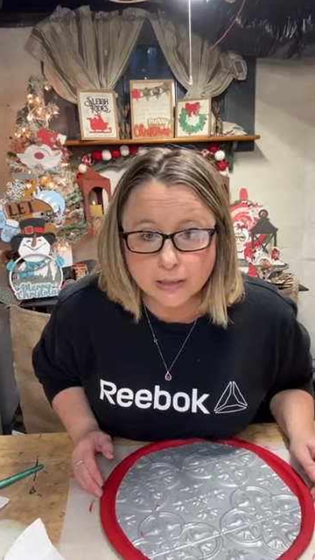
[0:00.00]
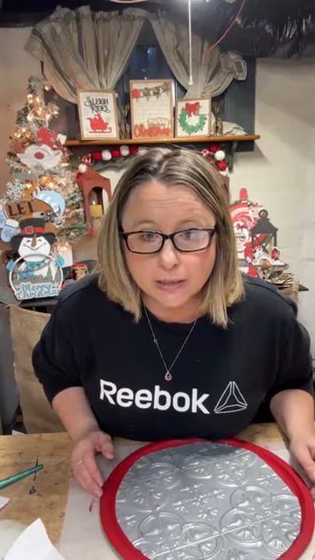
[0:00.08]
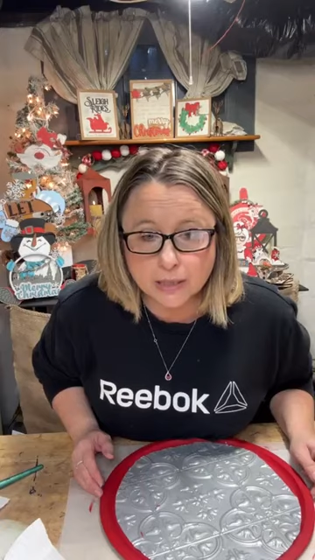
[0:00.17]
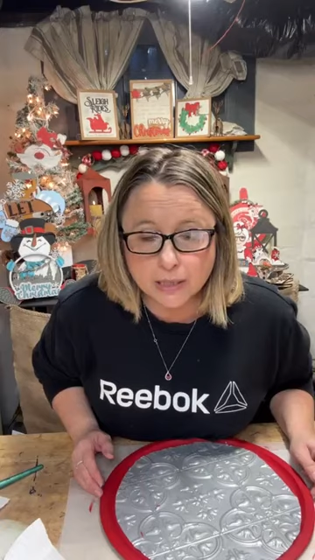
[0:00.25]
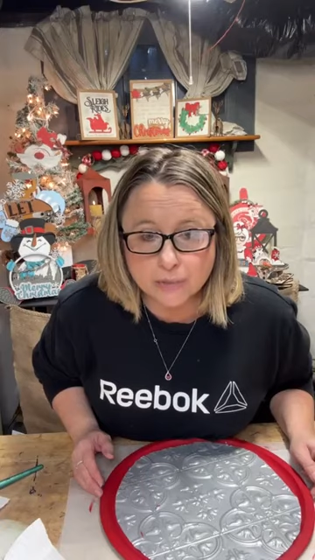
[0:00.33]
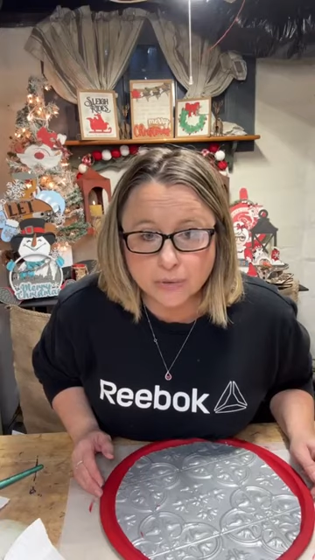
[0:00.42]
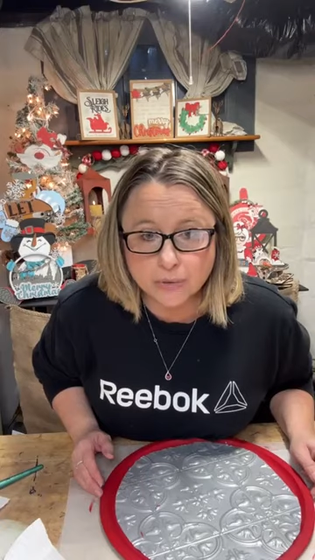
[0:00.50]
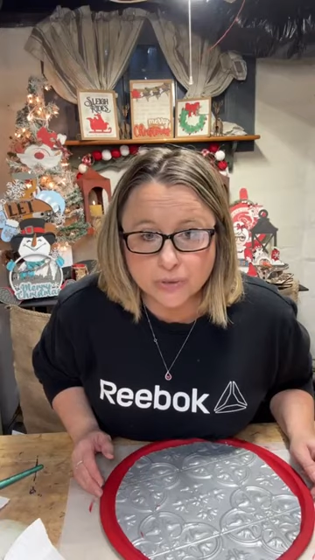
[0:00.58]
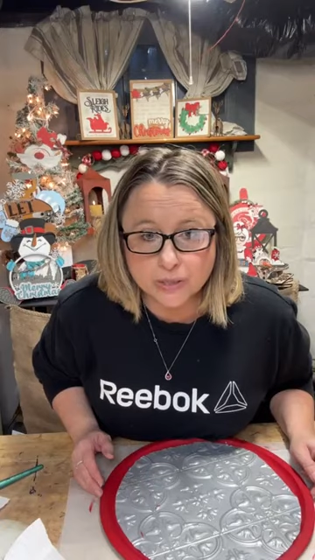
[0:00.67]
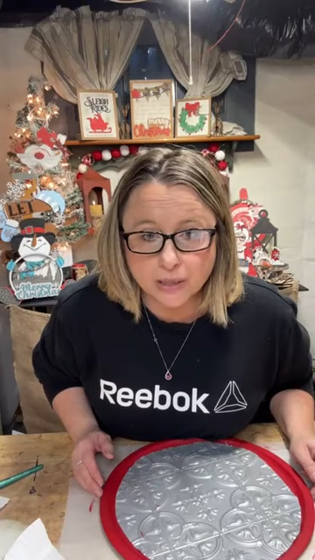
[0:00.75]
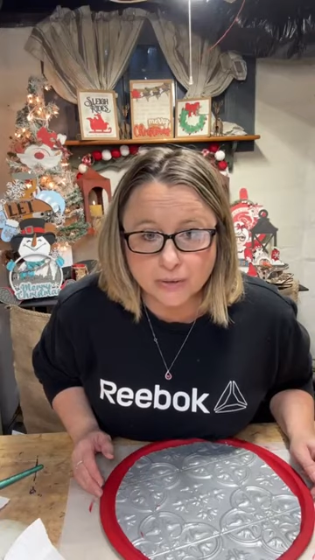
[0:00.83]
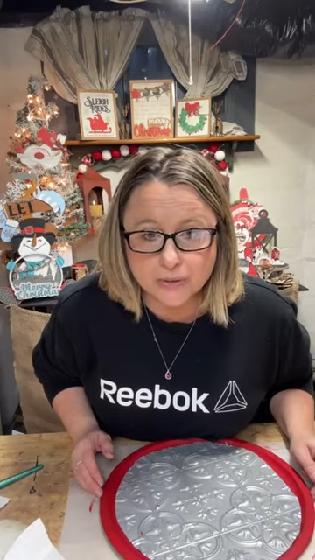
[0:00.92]
said
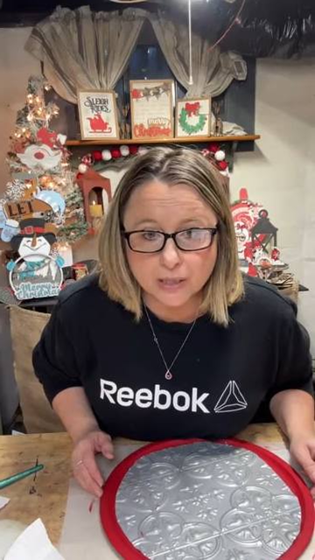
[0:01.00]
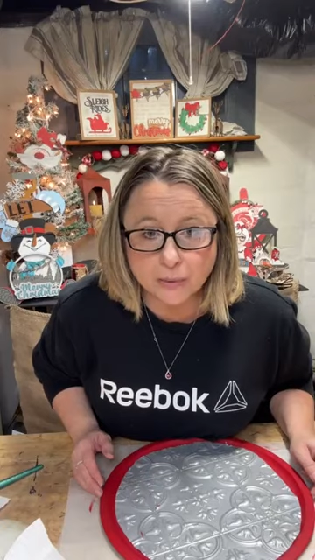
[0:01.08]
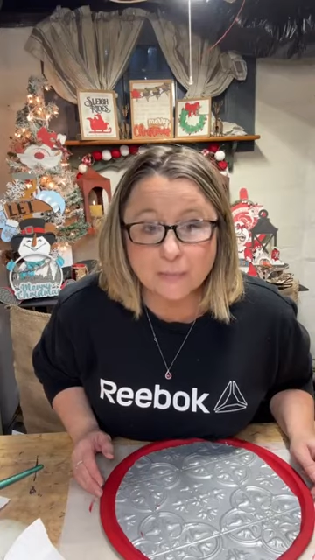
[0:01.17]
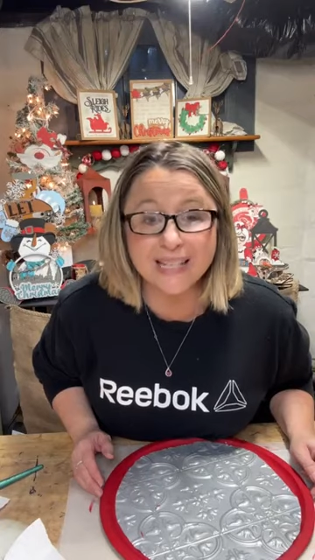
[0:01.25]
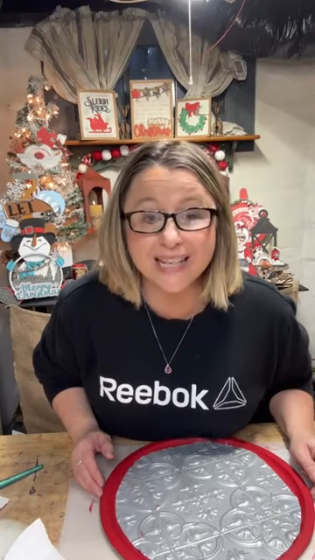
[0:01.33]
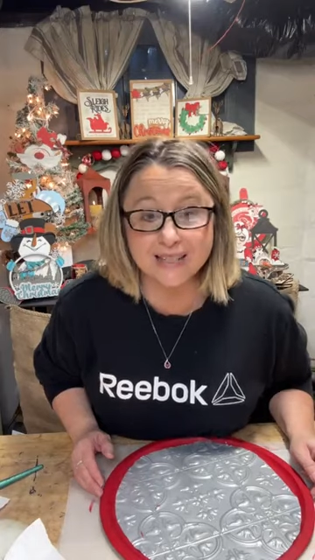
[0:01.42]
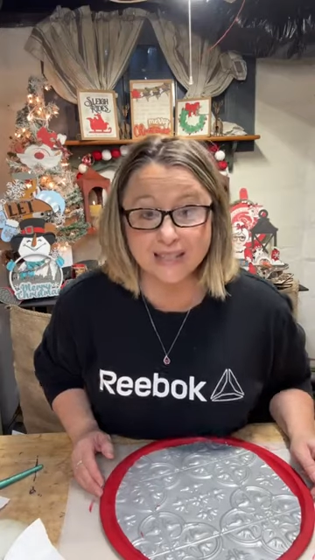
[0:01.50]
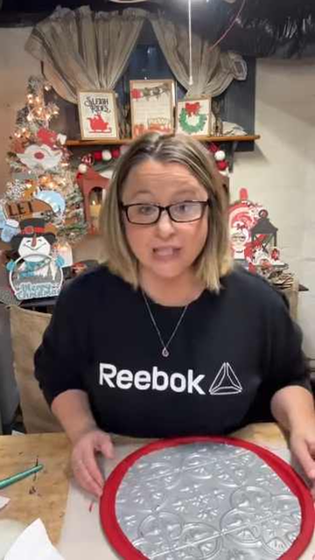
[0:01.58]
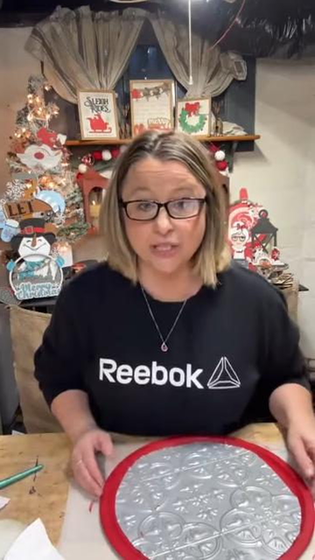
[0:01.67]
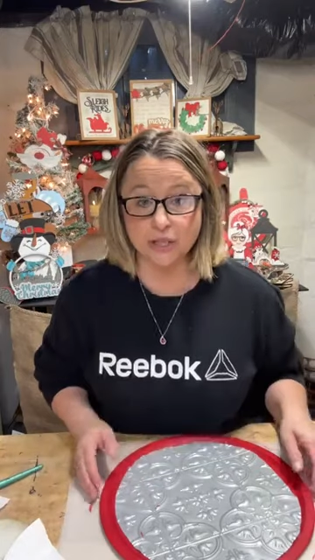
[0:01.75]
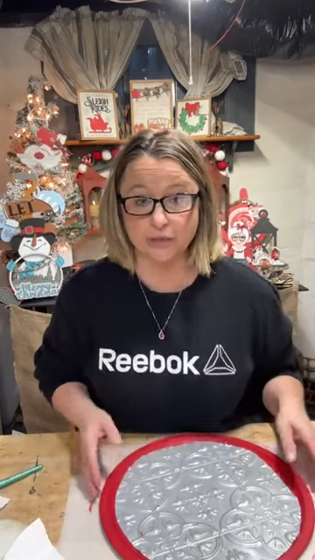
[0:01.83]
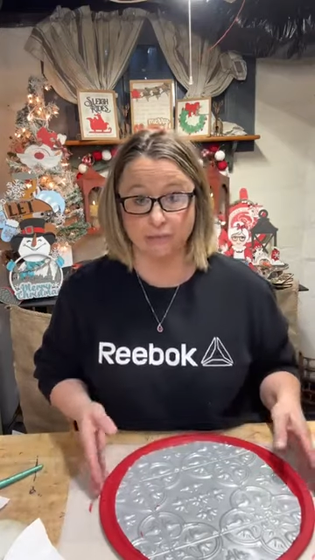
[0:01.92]
Temu sells them. Yes,
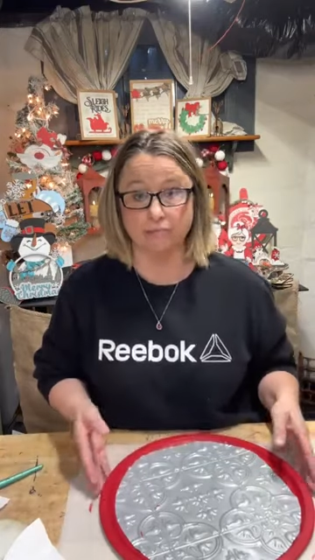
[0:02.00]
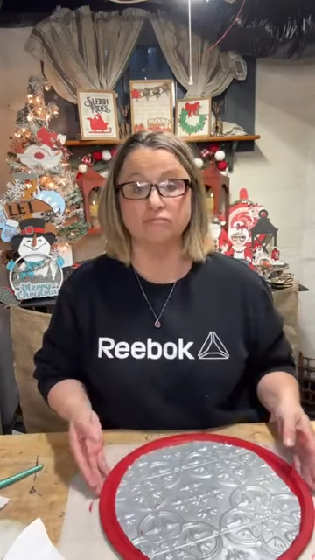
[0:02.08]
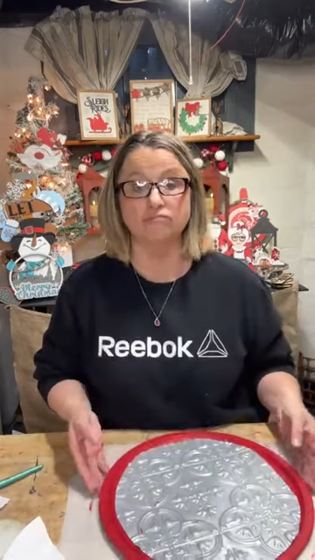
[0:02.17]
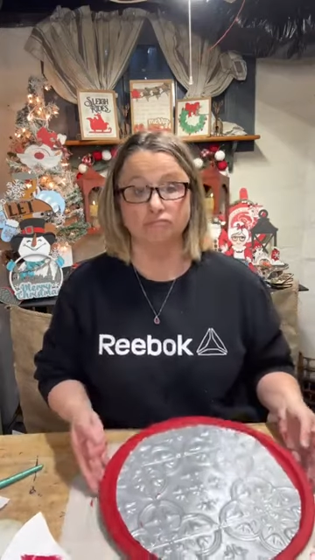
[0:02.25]
they do.